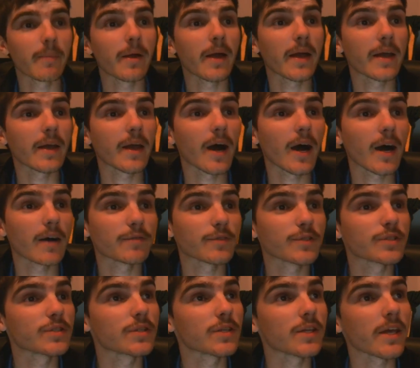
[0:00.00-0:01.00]
and half
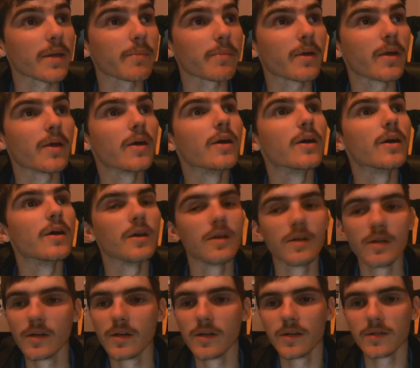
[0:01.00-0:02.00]
asleep.
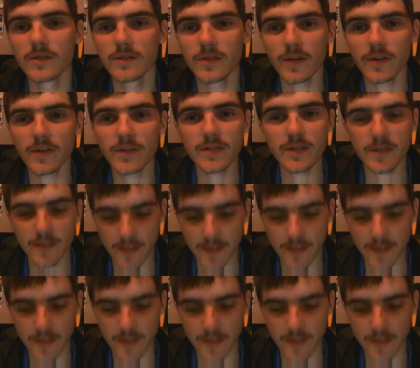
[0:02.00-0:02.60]
So this is